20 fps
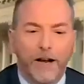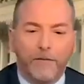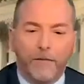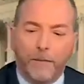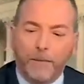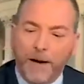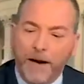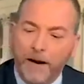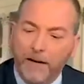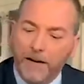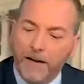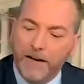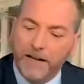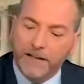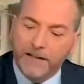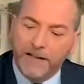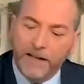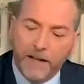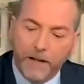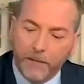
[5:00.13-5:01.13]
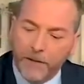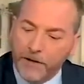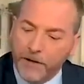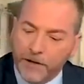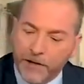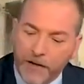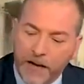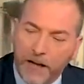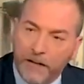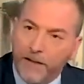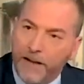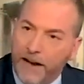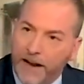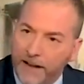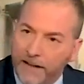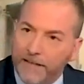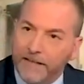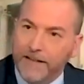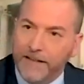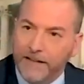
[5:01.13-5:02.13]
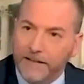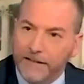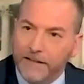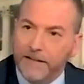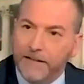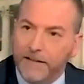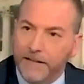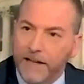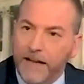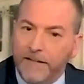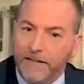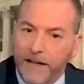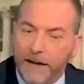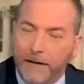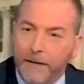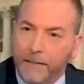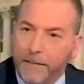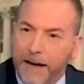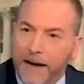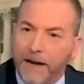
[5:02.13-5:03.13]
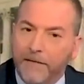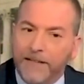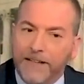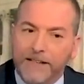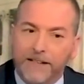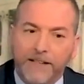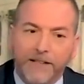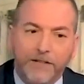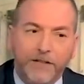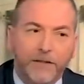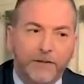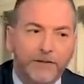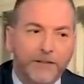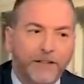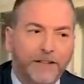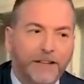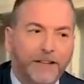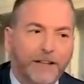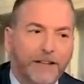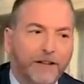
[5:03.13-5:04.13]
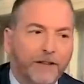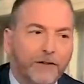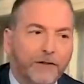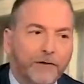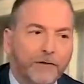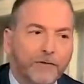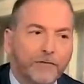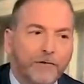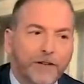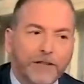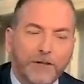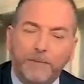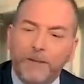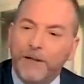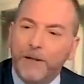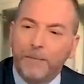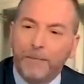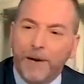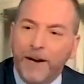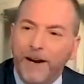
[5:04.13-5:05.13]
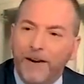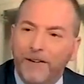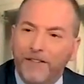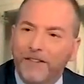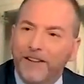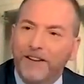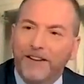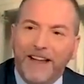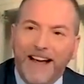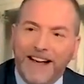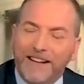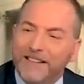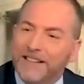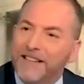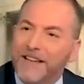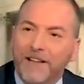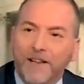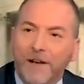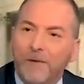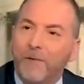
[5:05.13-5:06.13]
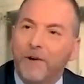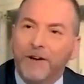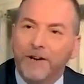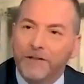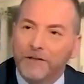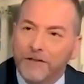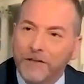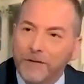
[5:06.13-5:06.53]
if a parent is dealing with a child that has these, that, that may have these issues, trust me, the parent, the last thing they want to